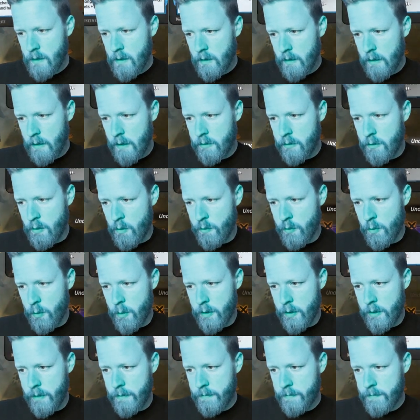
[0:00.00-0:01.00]
Let's go
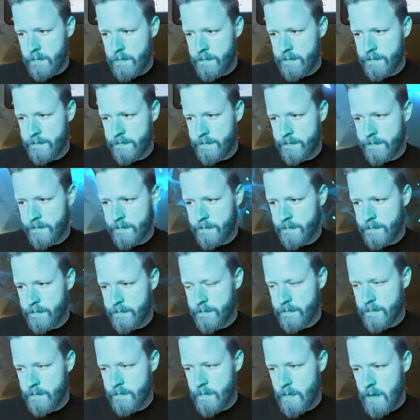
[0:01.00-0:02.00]
for it.
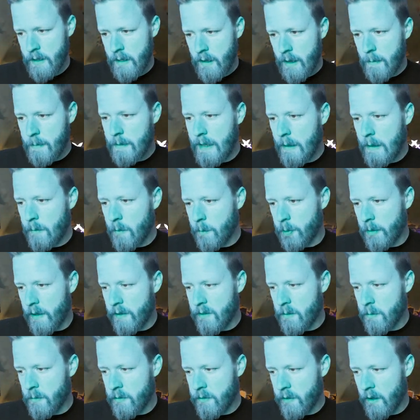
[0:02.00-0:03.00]
I mean, they
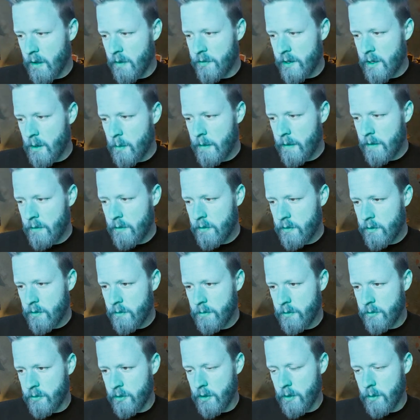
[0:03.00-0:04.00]
replace themselves anyways,
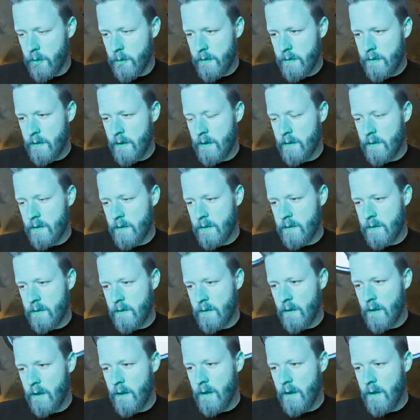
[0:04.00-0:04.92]
so it's